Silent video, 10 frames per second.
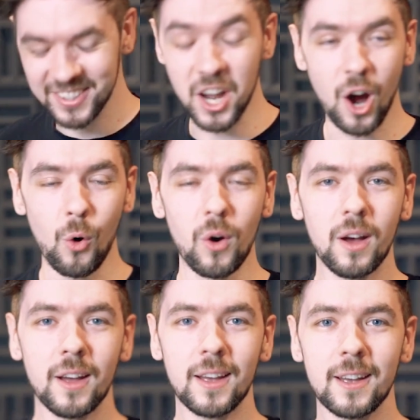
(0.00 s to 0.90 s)
No!
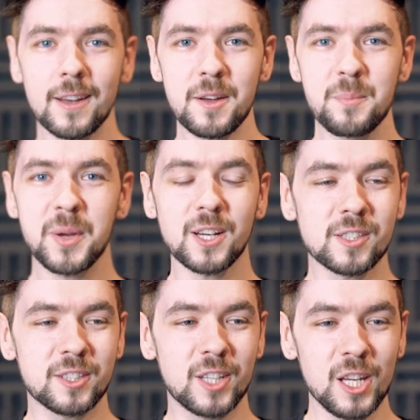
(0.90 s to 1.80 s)

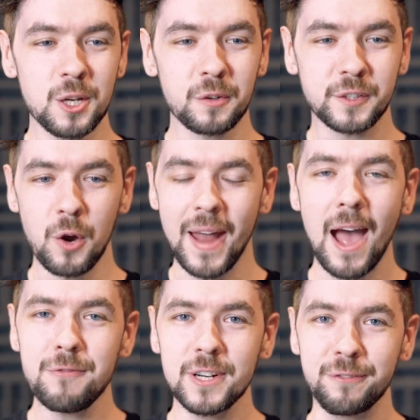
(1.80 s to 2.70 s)
Because the youth don't
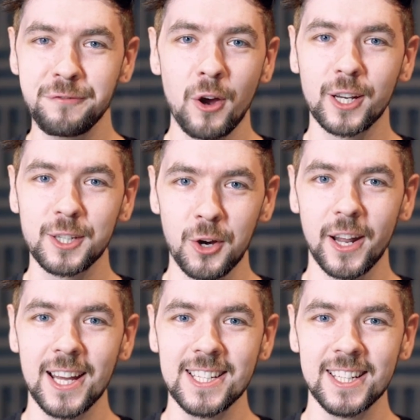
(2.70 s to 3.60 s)
have any fucking good
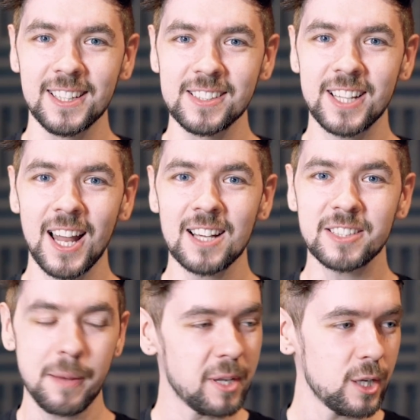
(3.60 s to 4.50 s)
ideas. The last
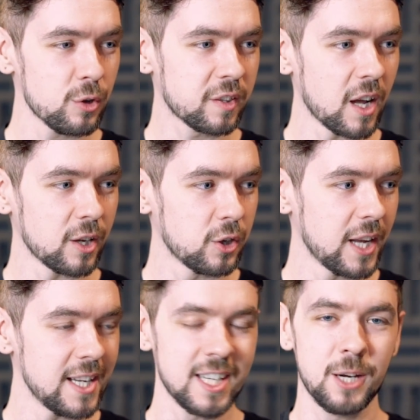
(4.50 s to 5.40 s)
time the youth got a good
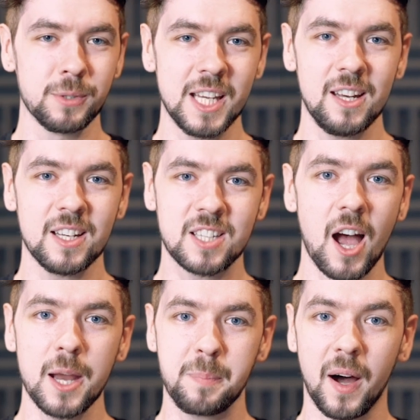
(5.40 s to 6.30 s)
idea was eating
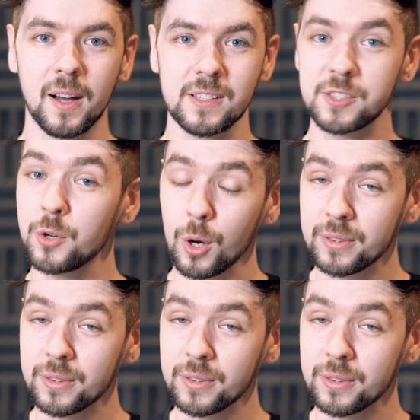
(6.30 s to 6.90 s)
Tide Pods, so no